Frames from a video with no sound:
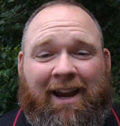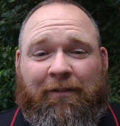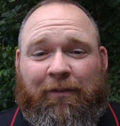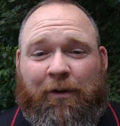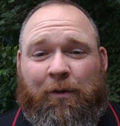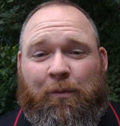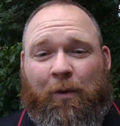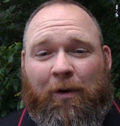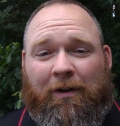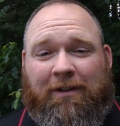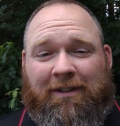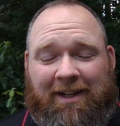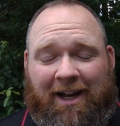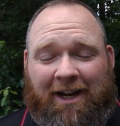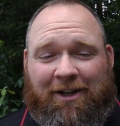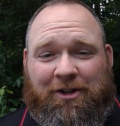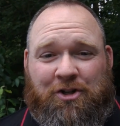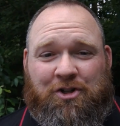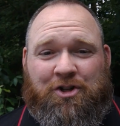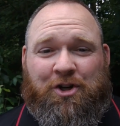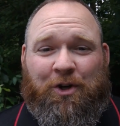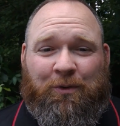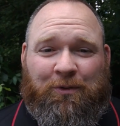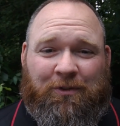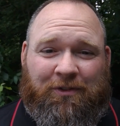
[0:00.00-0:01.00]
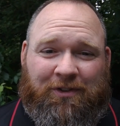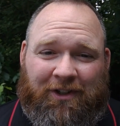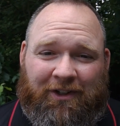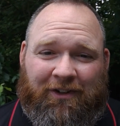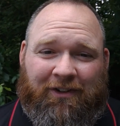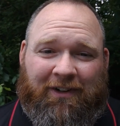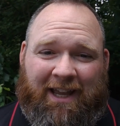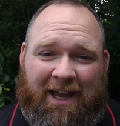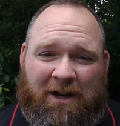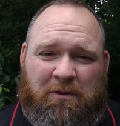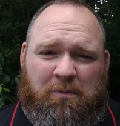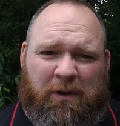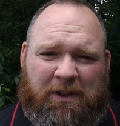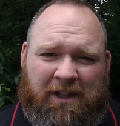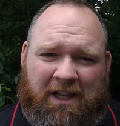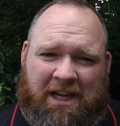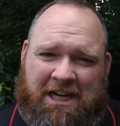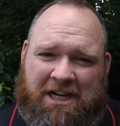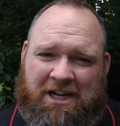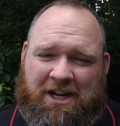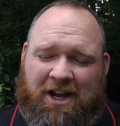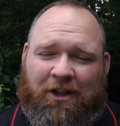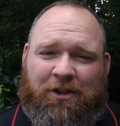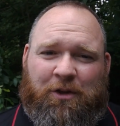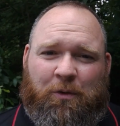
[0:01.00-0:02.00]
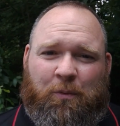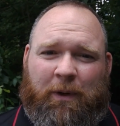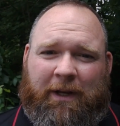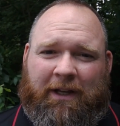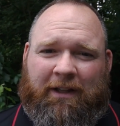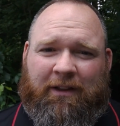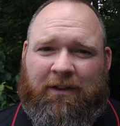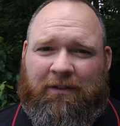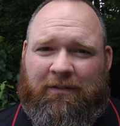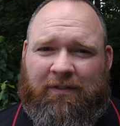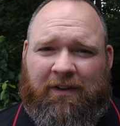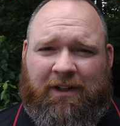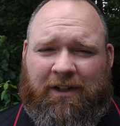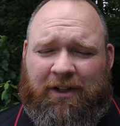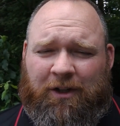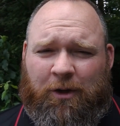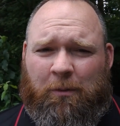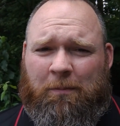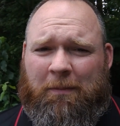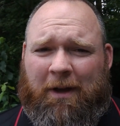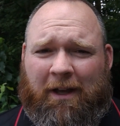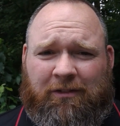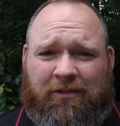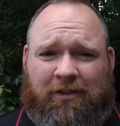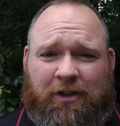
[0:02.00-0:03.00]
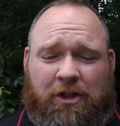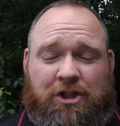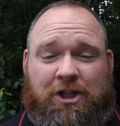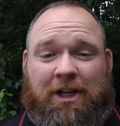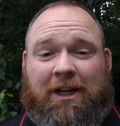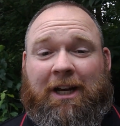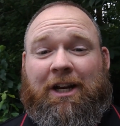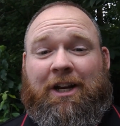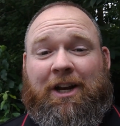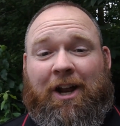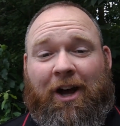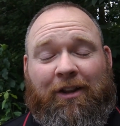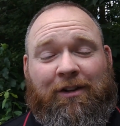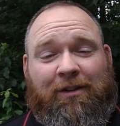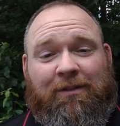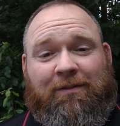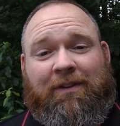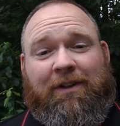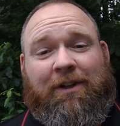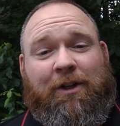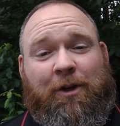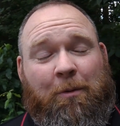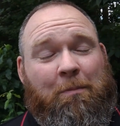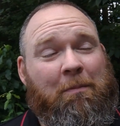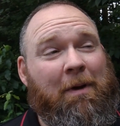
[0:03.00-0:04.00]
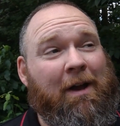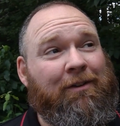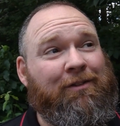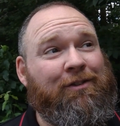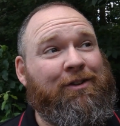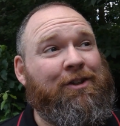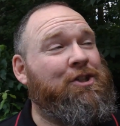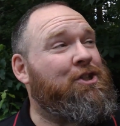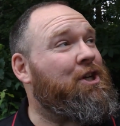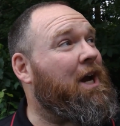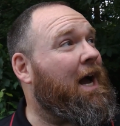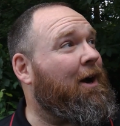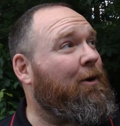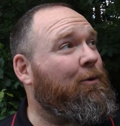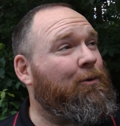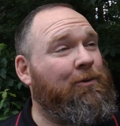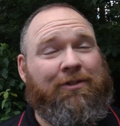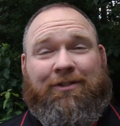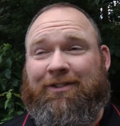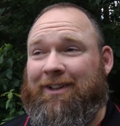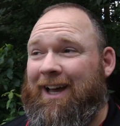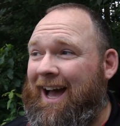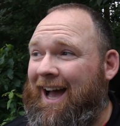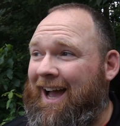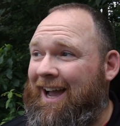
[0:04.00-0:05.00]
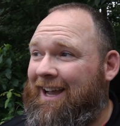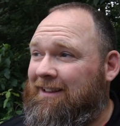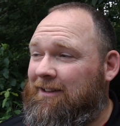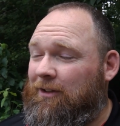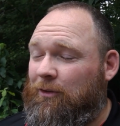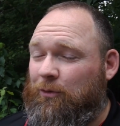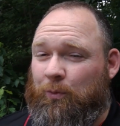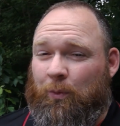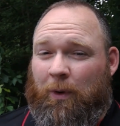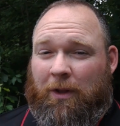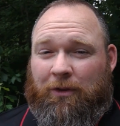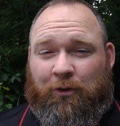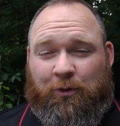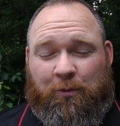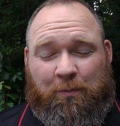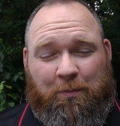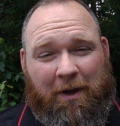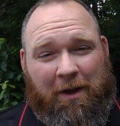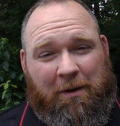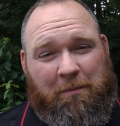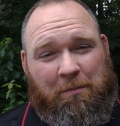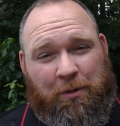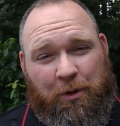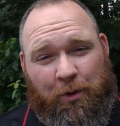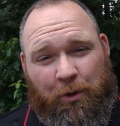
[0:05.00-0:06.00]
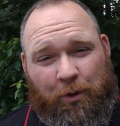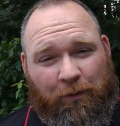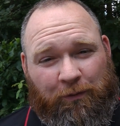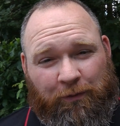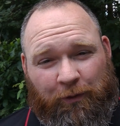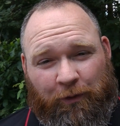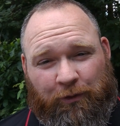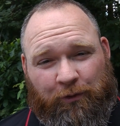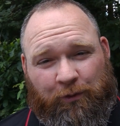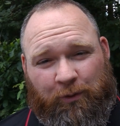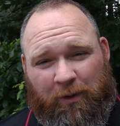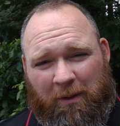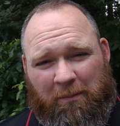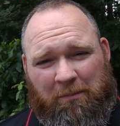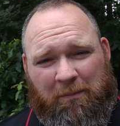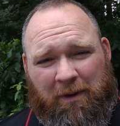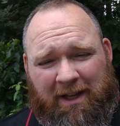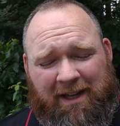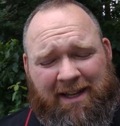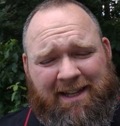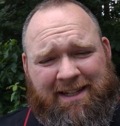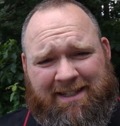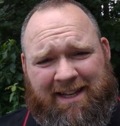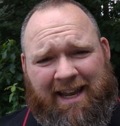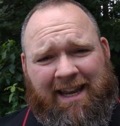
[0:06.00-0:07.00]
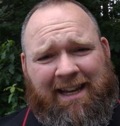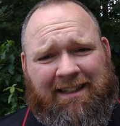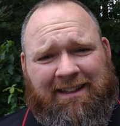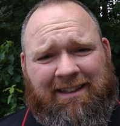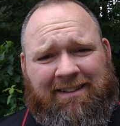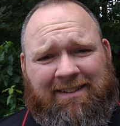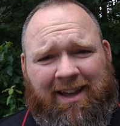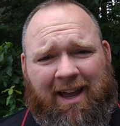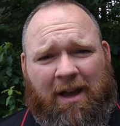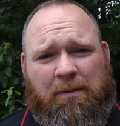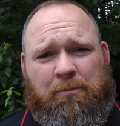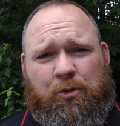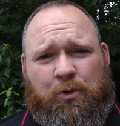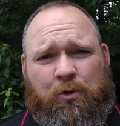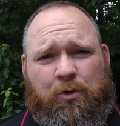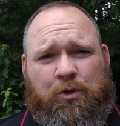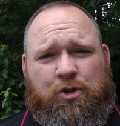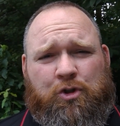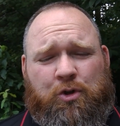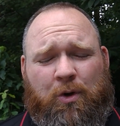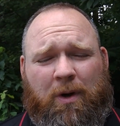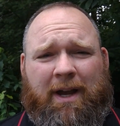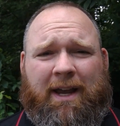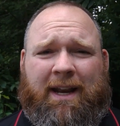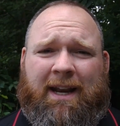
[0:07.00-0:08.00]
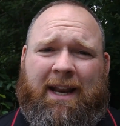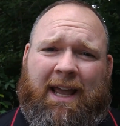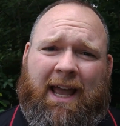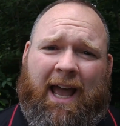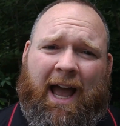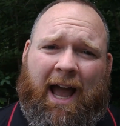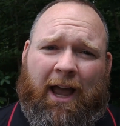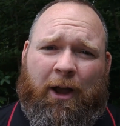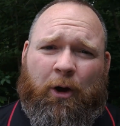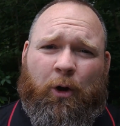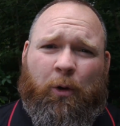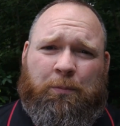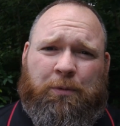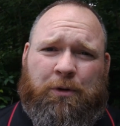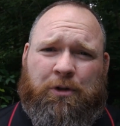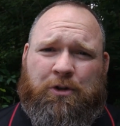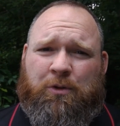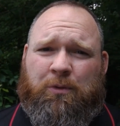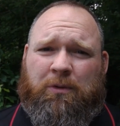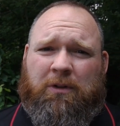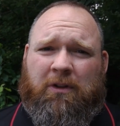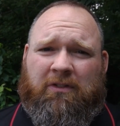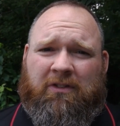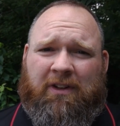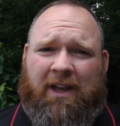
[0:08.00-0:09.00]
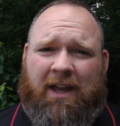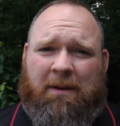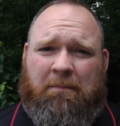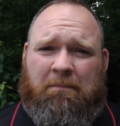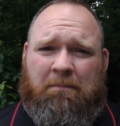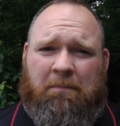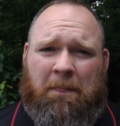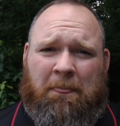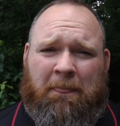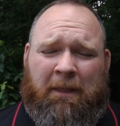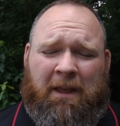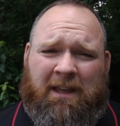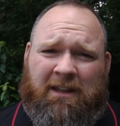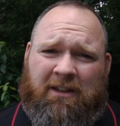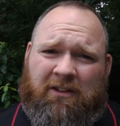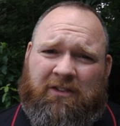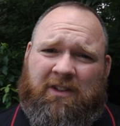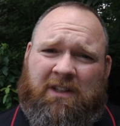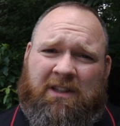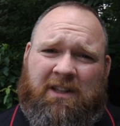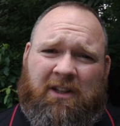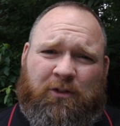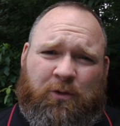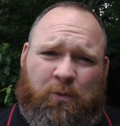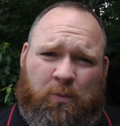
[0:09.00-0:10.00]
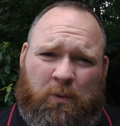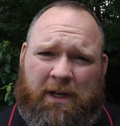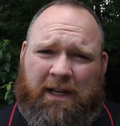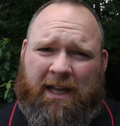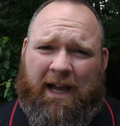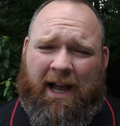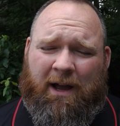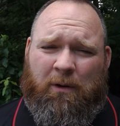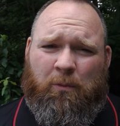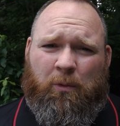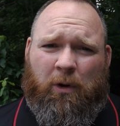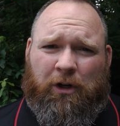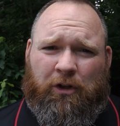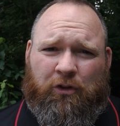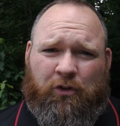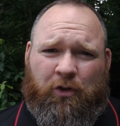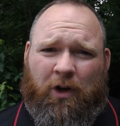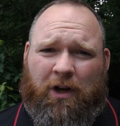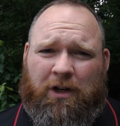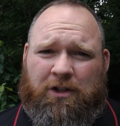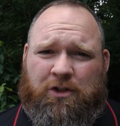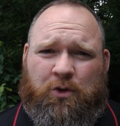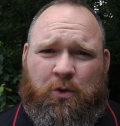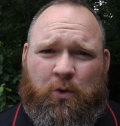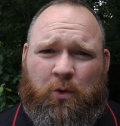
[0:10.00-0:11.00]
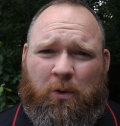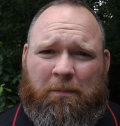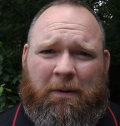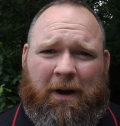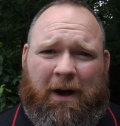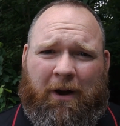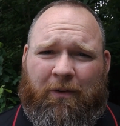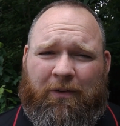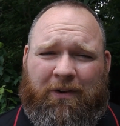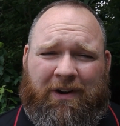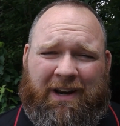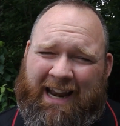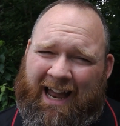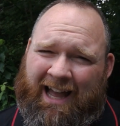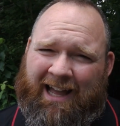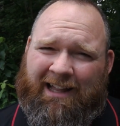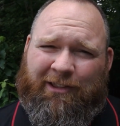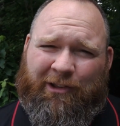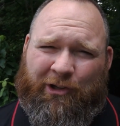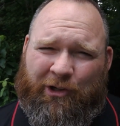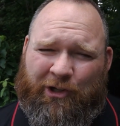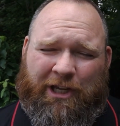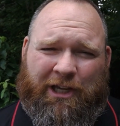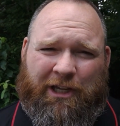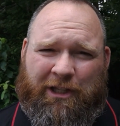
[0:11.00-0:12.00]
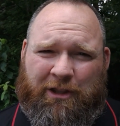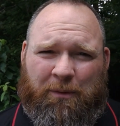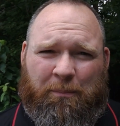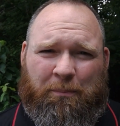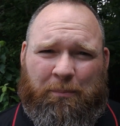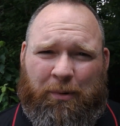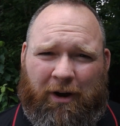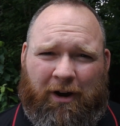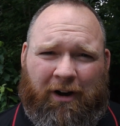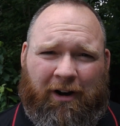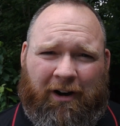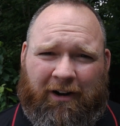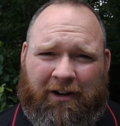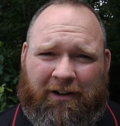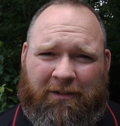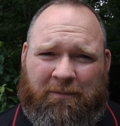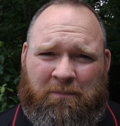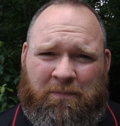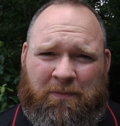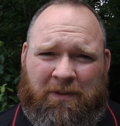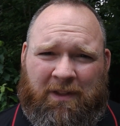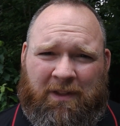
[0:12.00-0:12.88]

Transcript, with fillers: everyone, Dr. Jones here again with another weekly video message and another video message outside. This weather's been beautiful, so I'm taking the time to enjoy it. I hope you're doing the same. You see, this week I want to talk to you about not looking the part,